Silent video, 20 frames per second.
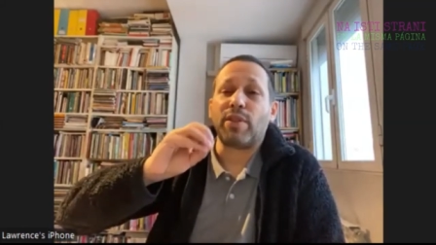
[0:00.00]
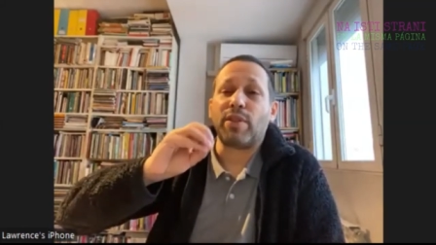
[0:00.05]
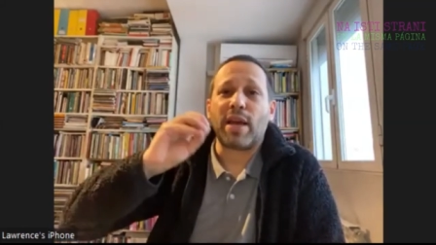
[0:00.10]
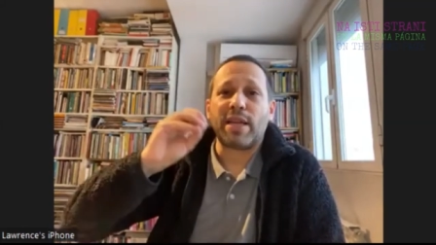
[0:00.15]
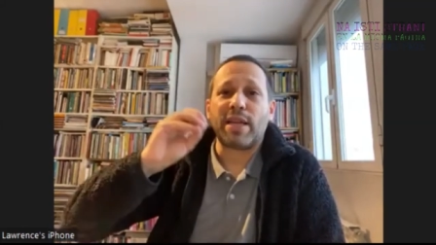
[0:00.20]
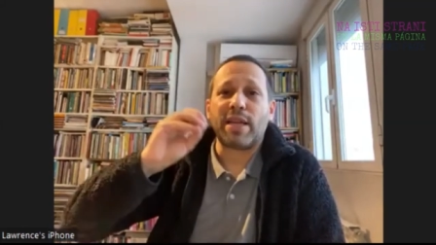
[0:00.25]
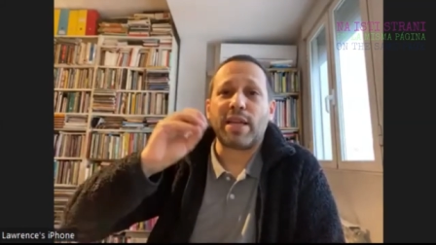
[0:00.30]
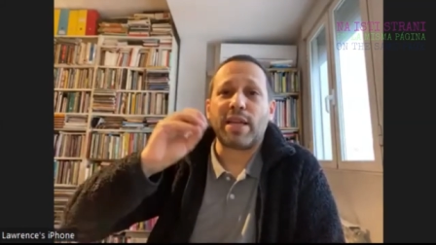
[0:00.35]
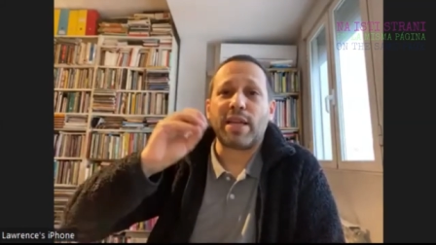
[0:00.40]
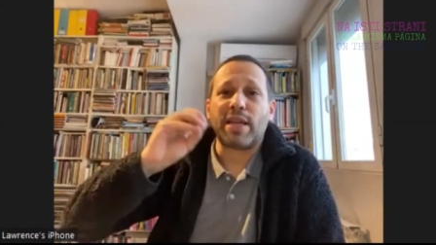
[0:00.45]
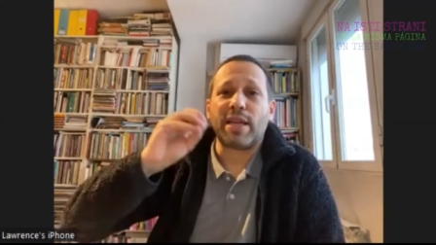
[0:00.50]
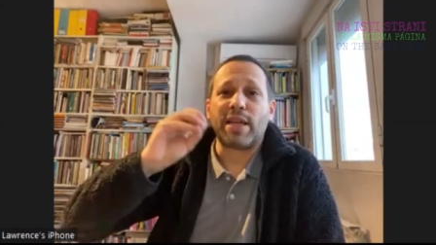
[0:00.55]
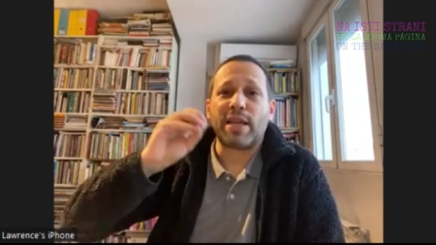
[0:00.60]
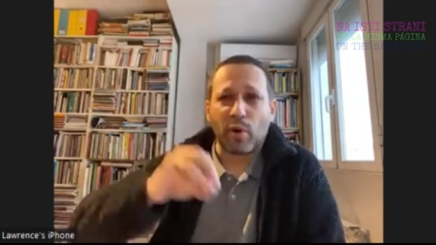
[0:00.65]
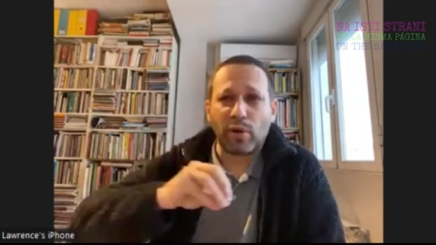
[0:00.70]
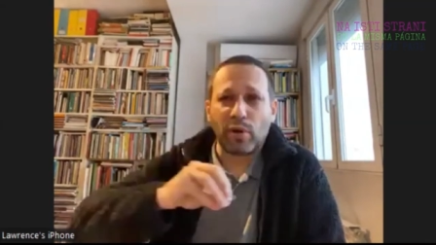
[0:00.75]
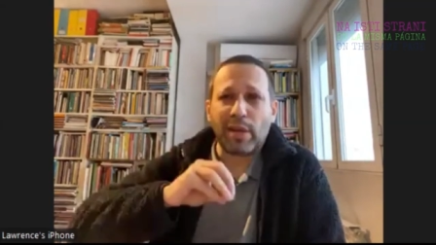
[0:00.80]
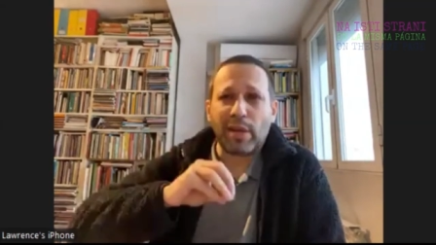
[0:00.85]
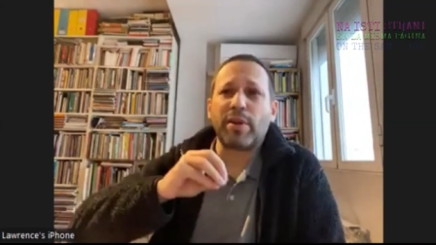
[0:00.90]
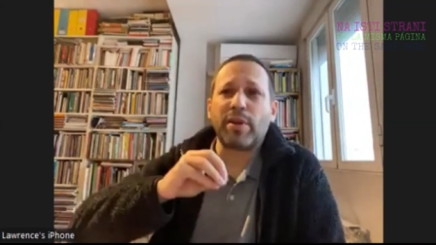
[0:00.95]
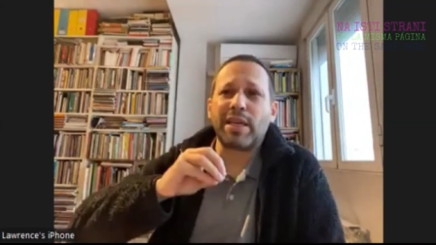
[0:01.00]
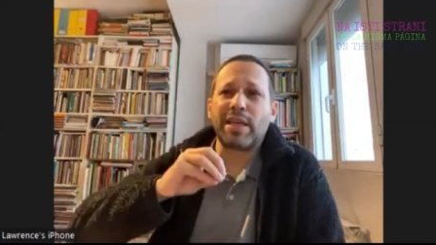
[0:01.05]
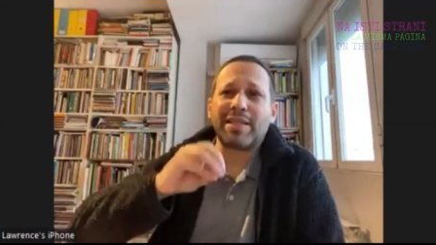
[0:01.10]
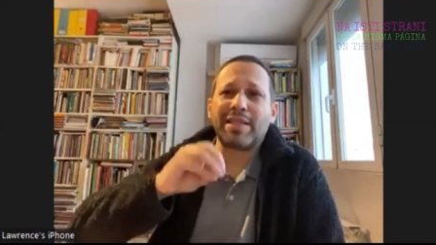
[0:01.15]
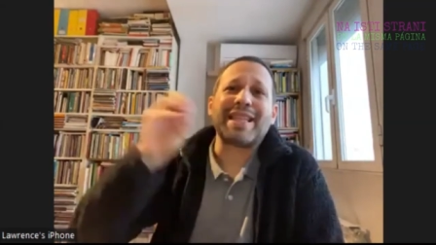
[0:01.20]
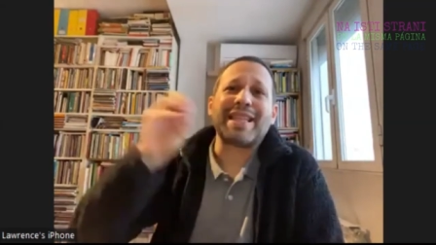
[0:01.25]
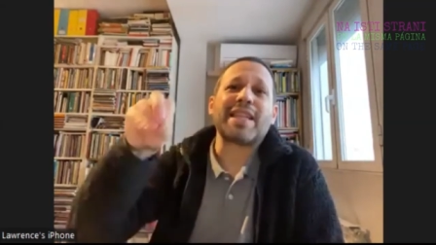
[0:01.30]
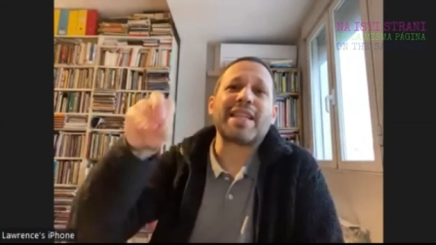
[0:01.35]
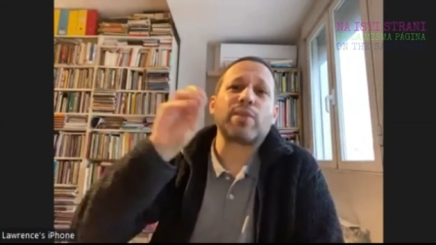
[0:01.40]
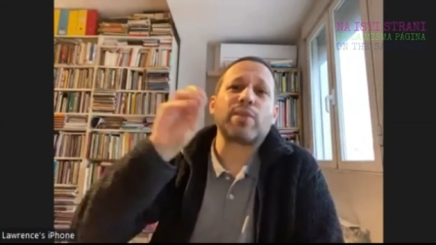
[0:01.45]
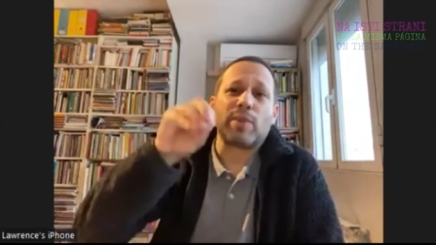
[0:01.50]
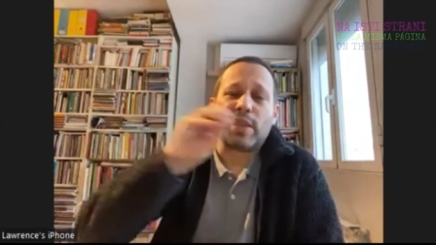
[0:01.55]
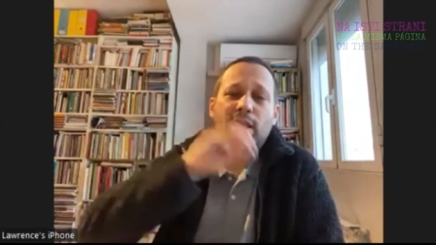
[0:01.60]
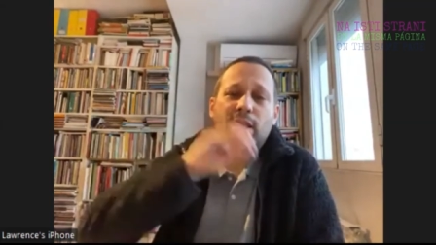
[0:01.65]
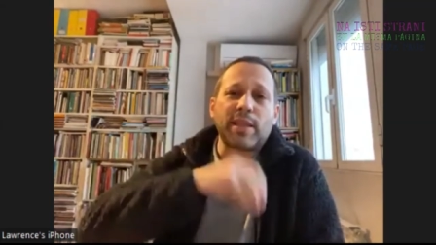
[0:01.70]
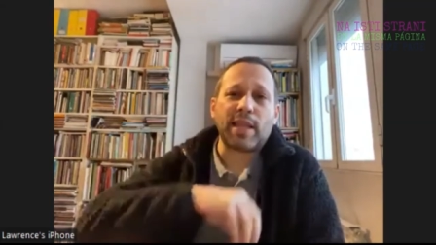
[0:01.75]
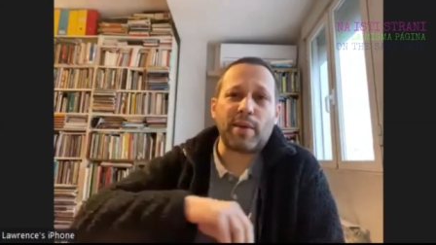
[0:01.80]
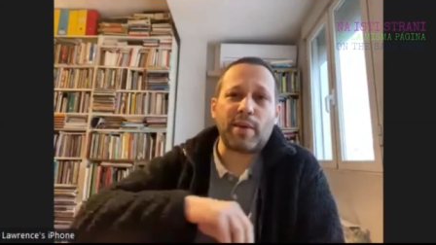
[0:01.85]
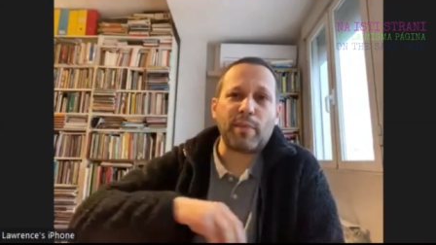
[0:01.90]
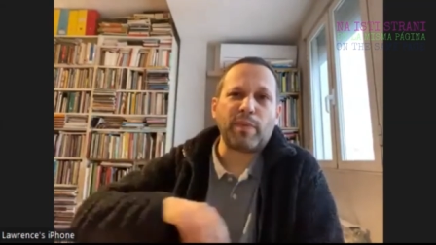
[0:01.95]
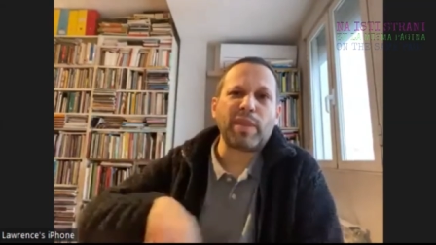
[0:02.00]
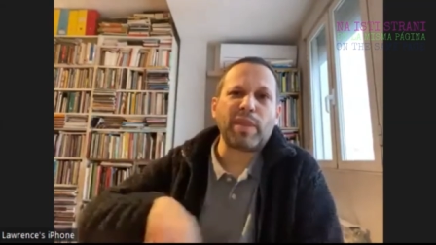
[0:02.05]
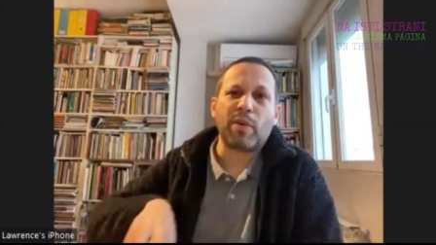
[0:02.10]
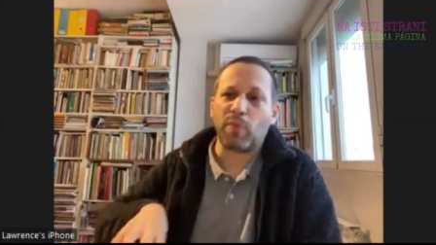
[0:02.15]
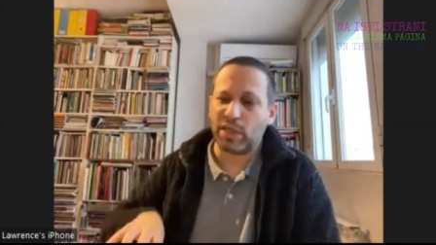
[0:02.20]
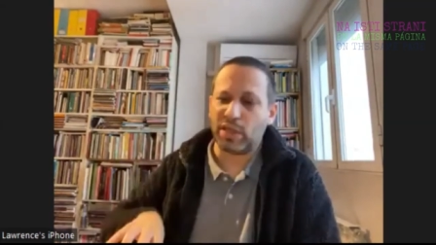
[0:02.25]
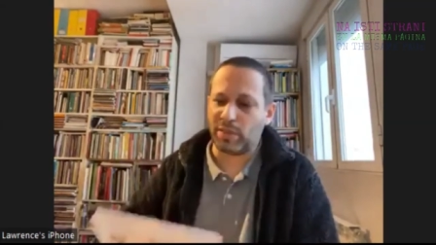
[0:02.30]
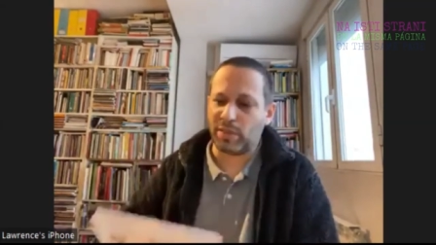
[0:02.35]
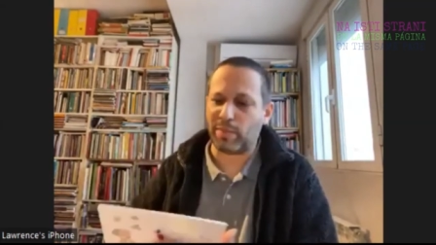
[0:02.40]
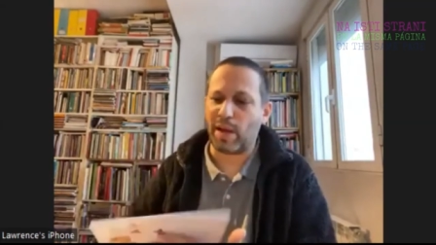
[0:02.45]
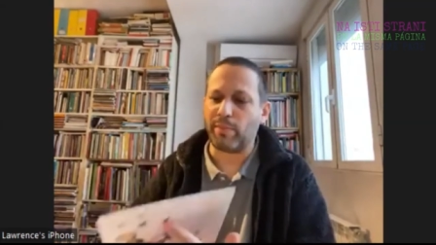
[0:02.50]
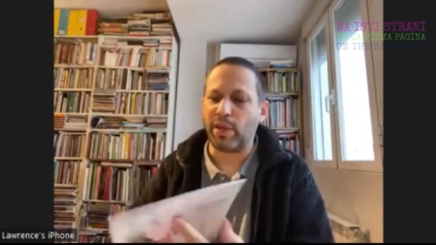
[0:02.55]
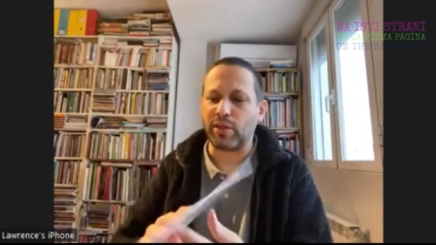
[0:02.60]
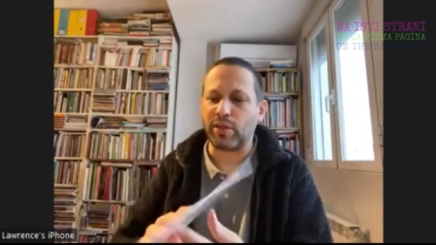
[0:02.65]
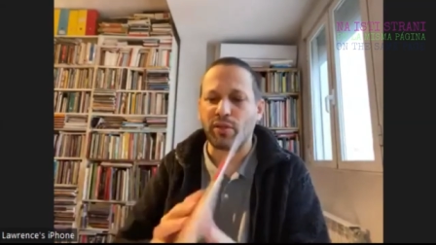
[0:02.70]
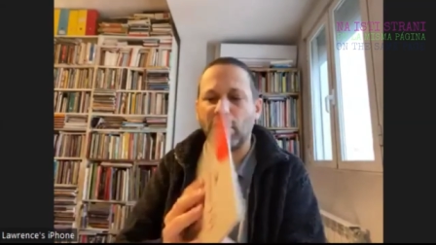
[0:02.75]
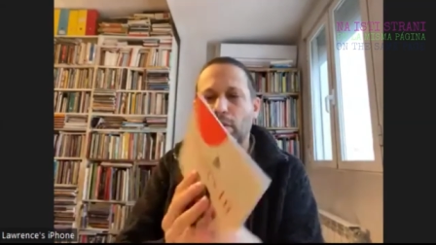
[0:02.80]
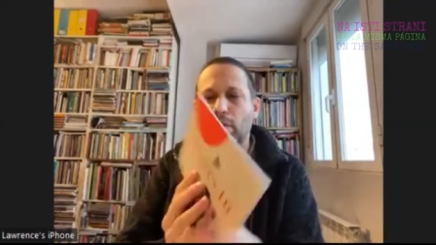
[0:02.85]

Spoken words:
though I took a lot more liberties, and that's the one that was published.